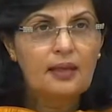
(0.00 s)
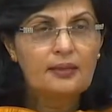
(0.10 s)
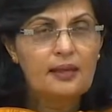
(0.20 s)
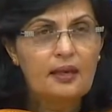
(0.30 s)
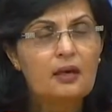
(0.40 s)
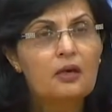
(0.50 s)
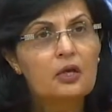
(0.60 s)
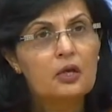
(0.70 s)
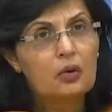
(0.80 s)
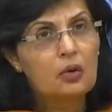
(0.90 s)
and there are a
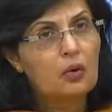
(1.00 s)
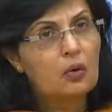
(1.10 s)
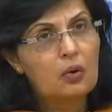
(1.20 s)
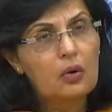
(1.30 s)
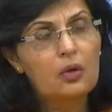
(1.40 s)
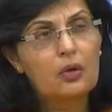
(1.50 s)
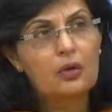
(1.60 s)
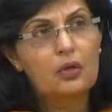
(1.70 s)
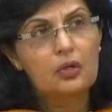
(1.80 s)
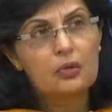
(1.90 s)
hu- whole
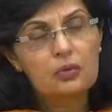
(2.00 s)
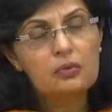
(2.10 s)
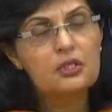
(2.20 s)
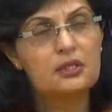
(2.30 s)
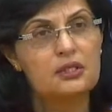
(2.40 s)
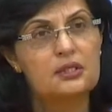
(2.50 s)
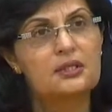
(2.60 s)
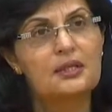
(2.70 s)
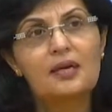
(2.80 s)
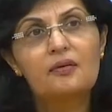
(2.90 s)
huge
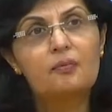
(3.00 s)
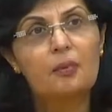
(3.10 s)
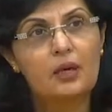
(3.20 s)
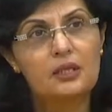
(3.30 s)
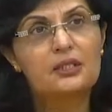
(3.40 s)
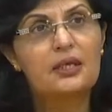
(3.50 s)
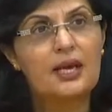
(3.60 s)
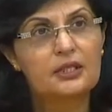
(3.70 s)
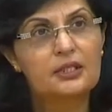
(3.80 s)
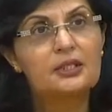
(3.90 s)
set of policy
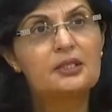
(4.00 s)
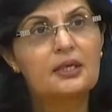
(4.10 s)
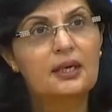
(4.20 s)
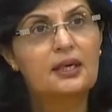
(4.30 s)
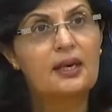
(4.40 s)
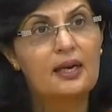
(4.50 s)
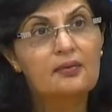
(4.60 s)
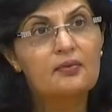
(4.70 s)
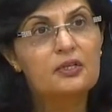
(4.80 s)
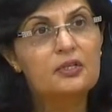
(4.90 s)
actions that are
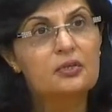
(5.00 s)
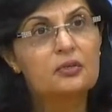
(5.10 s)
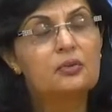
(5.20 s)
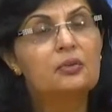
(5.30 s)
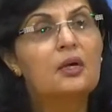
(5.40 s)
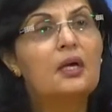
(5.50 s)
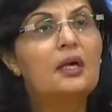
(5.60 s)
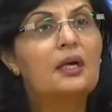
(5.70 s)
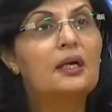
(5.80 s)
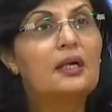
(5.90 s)
relevant to
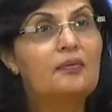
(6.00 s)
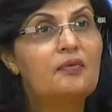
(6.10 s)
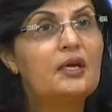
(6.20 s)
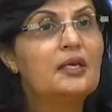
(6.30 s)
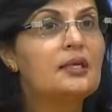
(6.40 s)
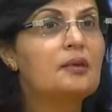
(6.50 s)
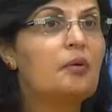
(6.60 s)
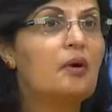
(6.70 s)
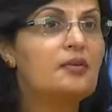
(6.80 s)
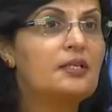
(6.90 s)
alleviating
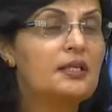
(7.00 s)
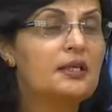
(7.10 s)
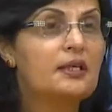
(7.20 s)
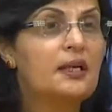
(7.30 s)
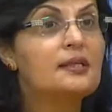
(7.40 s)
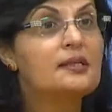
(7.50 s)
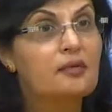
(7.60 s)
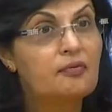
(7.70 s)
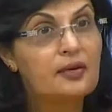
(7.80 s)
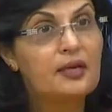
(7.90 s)
poverty and
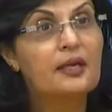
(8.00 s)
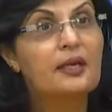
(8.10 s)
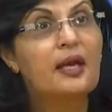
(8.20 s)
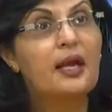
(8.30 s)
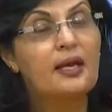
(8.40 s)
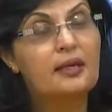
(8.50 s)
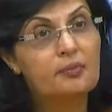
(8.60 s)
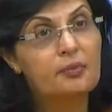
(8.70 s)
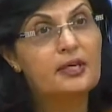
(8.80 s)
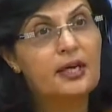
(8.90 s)
suffering
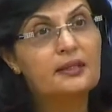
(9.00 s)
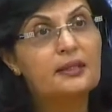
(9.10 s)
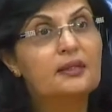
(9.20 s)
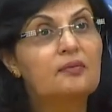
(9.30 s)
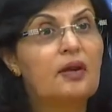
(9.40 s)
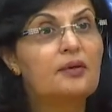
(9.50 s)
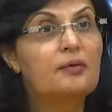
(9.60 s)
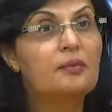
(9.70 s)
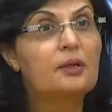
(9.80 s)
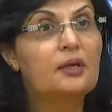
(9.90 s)
and protecting the
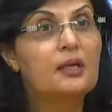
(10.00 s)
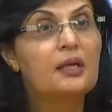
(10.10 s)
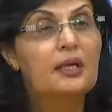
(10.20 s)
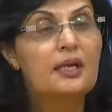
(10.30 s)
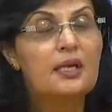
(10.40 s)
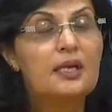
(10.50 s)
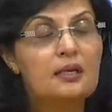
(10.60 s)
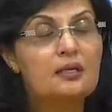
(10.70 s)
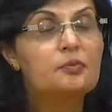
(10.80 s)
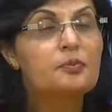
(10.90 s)
vulnerable
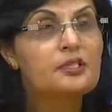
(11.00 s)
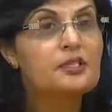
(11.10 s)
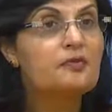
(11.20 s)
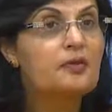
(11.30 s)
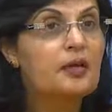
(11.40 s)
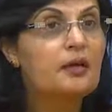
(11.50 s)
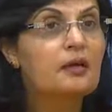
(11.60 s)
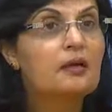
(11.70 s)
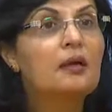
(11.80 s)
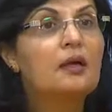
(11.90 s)
in a specific
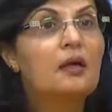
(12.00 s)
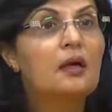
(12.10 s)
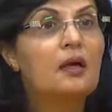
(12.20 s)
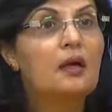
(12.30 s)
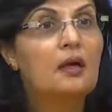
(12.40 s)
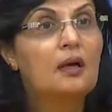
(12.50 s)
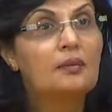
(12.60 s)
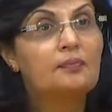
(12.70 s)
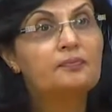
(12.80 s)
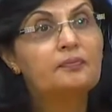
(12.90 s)

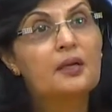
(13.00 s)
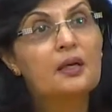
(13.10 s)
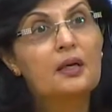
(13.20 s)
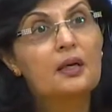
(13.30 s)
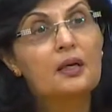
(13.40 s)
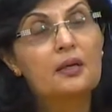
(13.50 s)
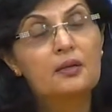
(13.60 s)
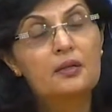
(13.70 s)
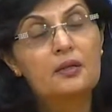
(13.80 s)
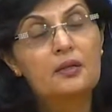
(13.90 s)
um, uh,